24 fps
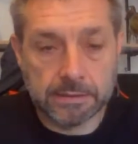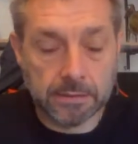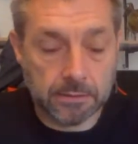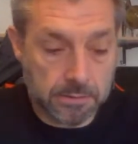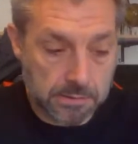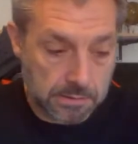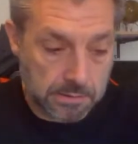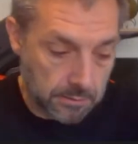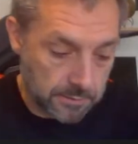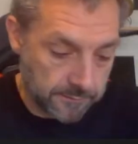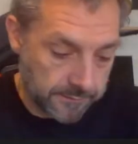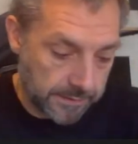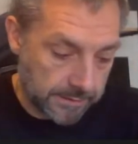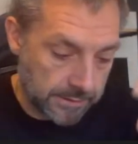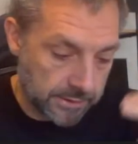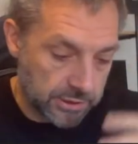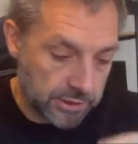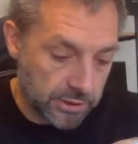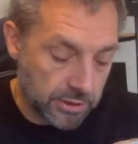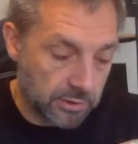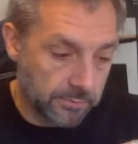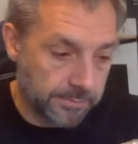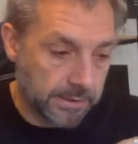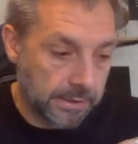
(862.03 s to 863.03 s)
There's a lot of
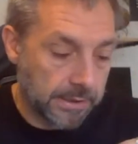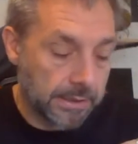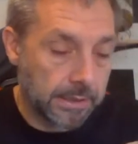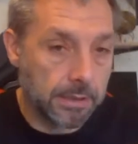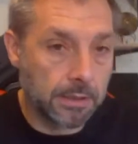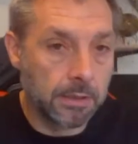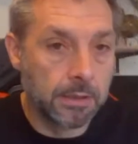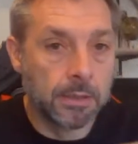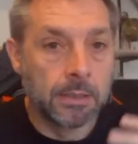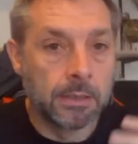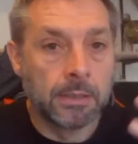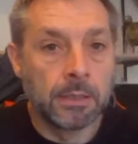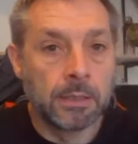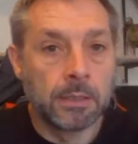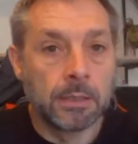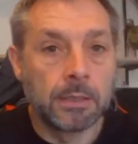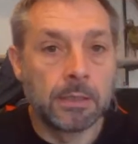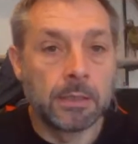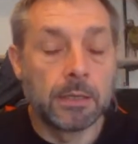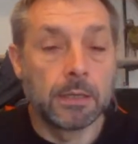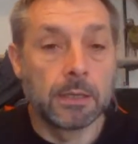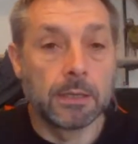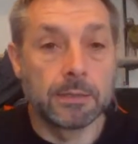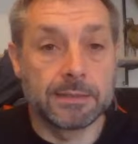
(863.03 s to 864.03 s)
energy coming in,
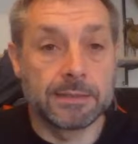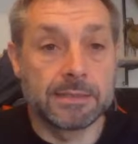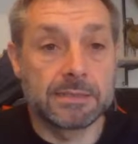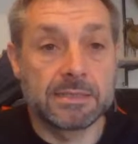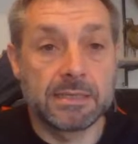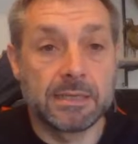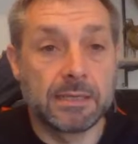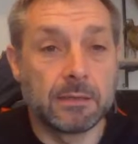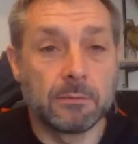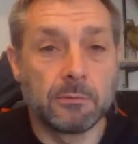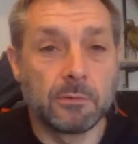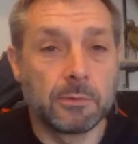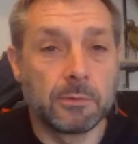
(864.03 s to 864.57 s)
and that's it.